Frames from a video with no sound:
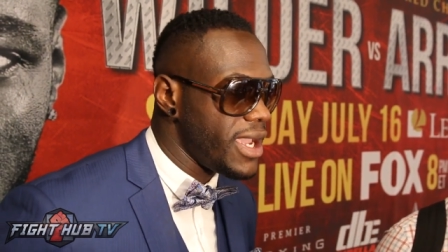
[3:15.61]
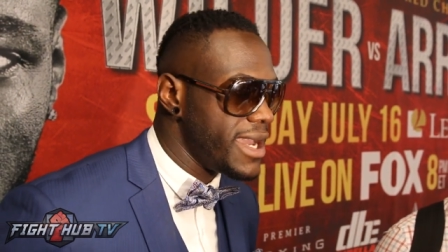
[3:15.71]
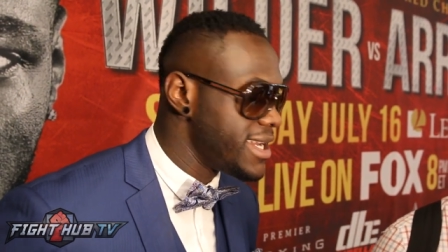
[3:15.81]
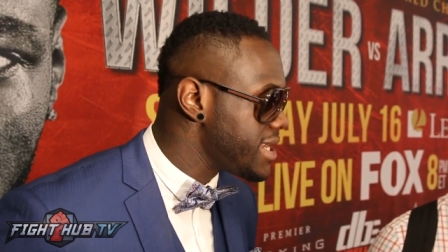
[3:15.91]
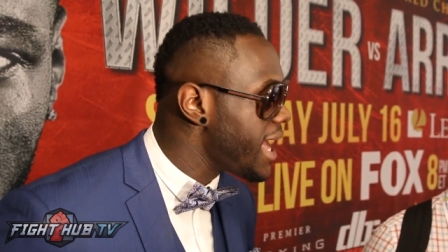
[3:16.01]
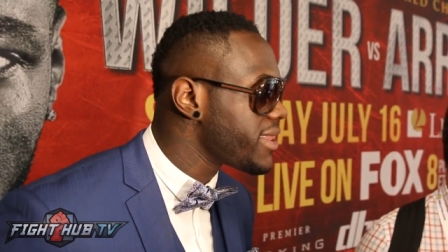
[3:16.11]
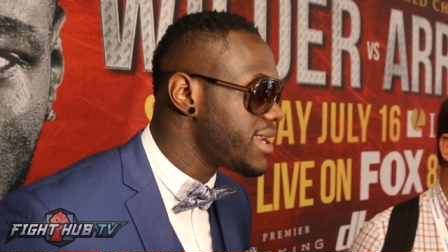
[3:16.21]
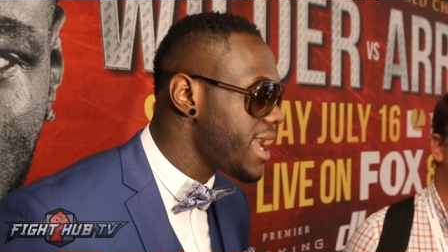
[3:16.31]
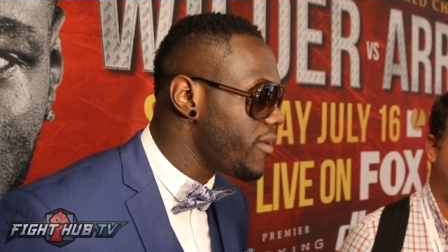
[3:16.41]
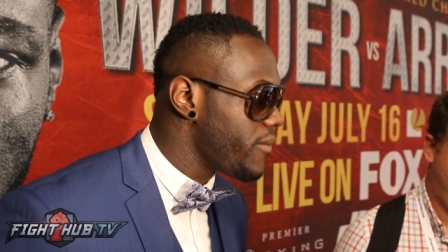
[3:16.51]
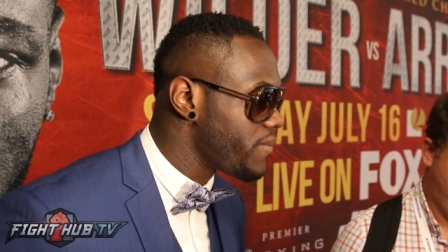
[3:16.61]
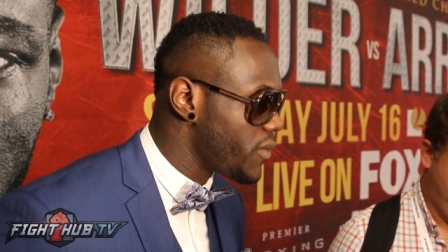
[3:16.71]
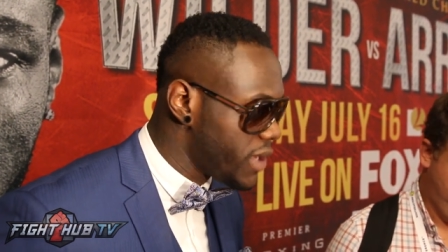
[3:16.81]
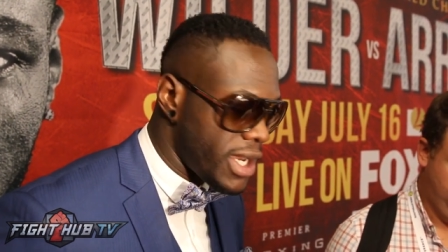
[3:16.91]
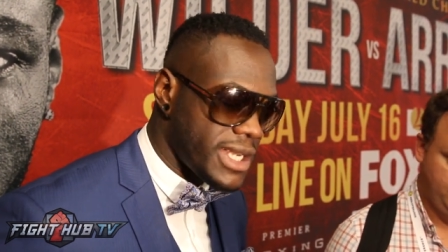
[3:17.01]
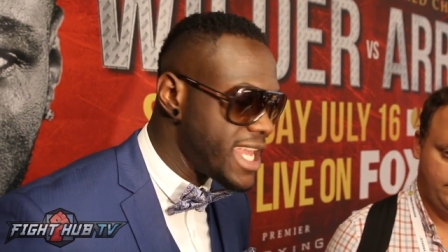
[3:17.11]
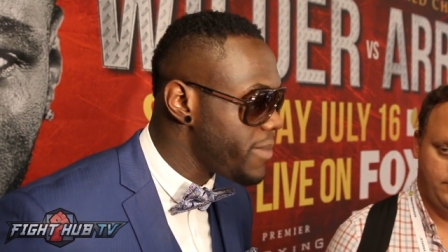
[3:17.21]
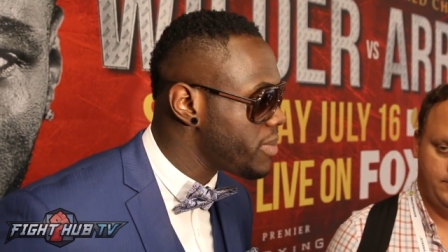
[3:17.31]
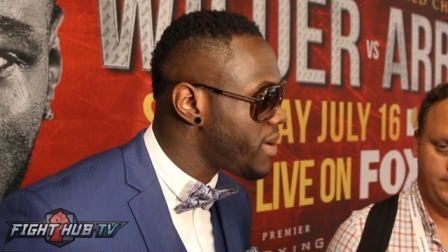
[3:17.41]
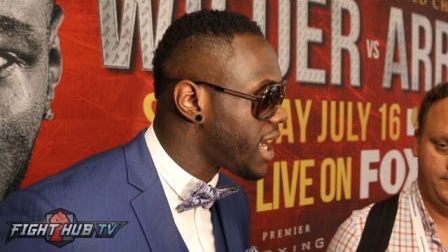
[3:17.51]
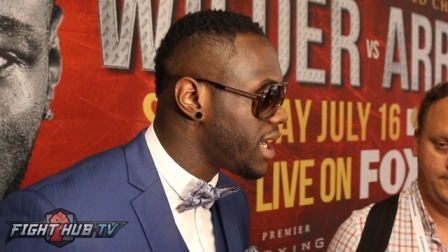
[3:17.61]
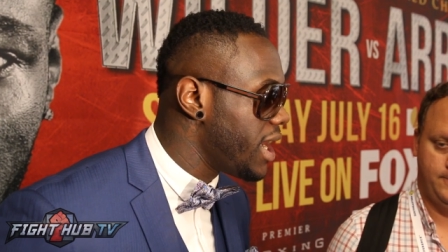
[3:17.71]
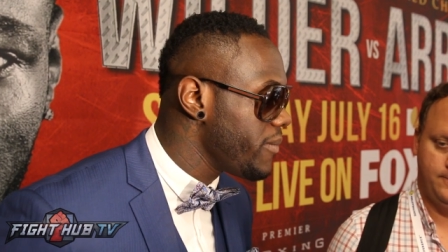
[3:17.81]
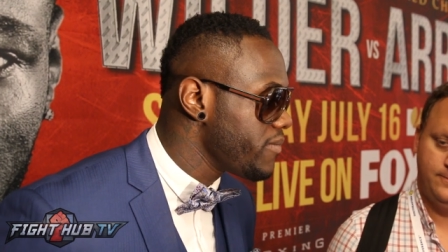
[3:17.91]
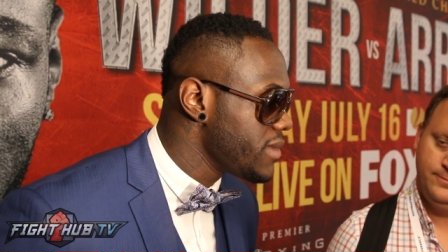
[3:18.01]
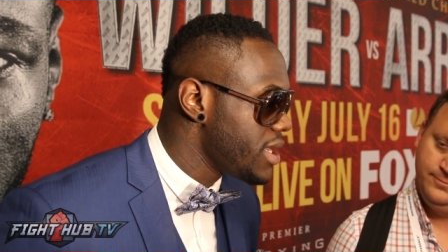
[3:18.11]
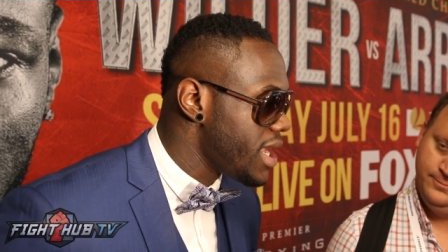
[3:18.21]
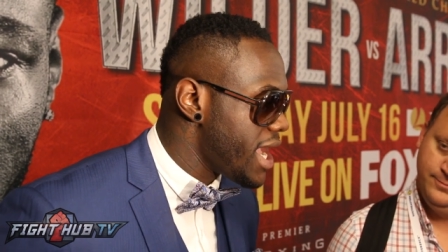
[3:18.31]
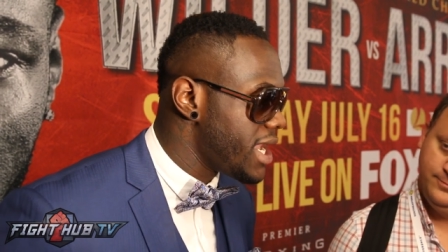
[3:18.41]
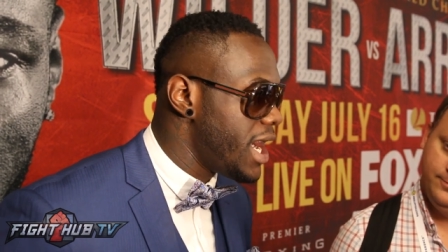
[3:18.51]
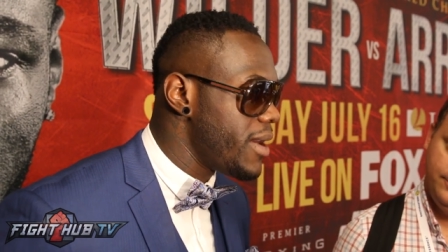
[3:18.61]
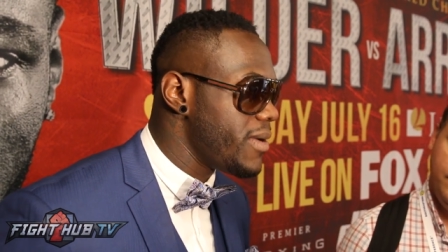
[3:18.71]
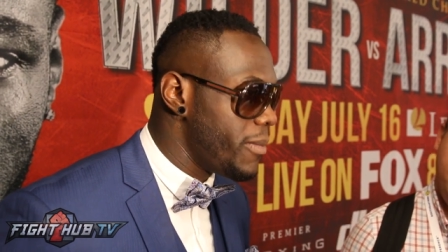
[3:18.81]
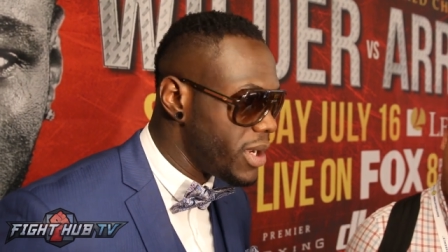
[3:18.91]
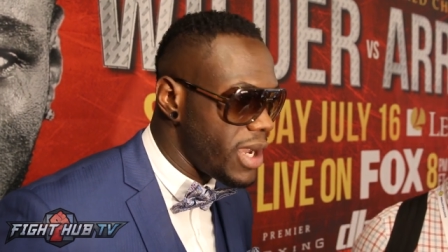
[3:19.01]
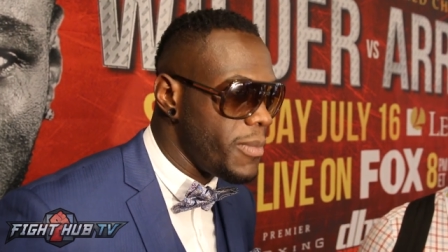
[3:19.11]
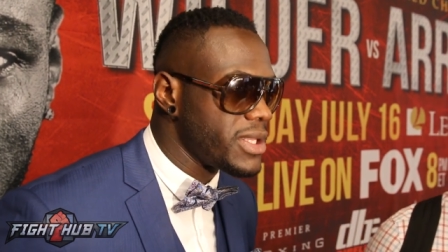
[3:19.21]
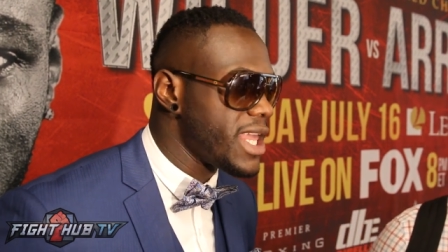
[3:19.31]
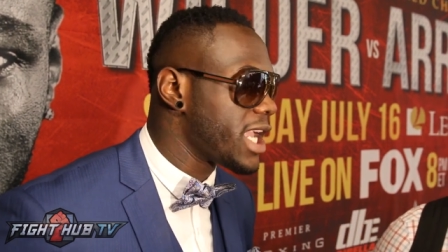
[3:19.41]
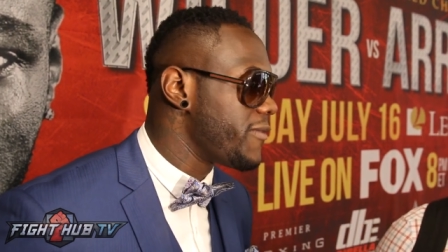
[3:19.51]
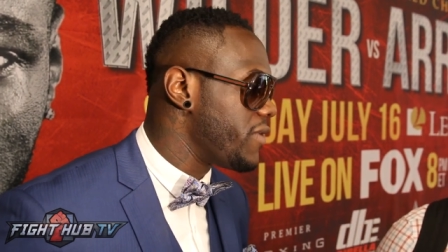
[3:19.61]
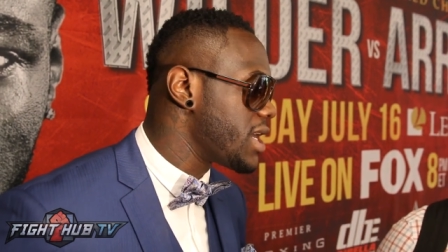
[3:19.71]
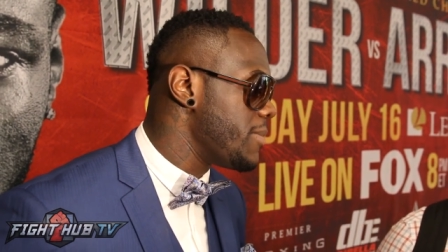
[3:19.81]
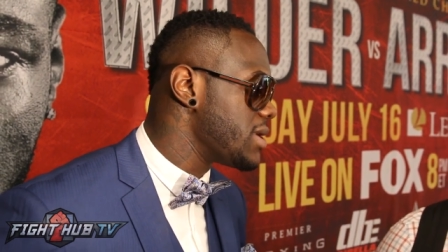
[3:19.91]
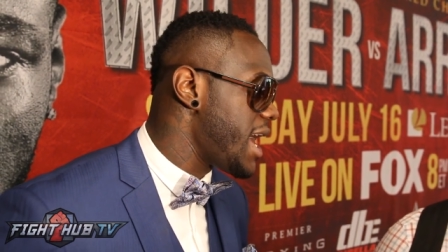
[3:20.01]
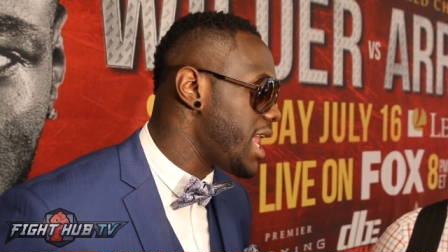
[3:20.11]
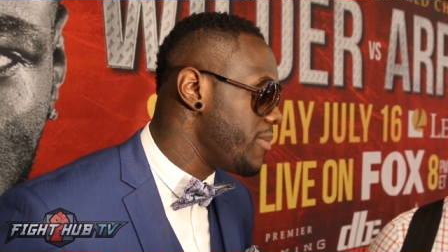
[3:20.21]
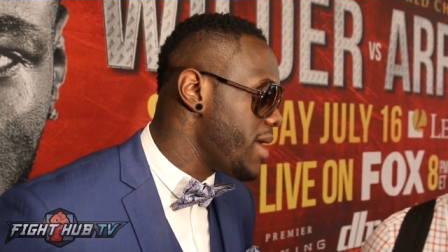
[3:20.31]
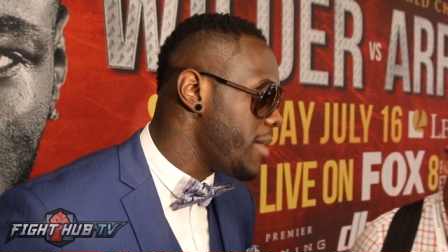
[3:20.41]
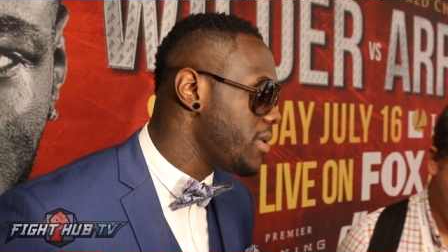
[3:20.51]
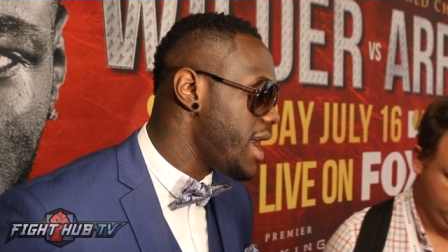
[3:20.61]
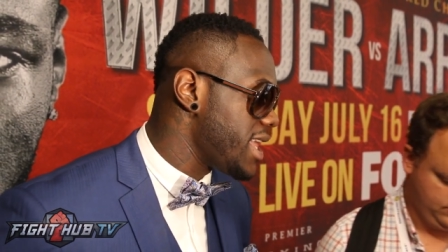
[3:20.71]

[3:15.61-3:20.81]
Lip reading: And then after that, we're gonna dap it back up. And I'm gonna thank him for coming to Alabama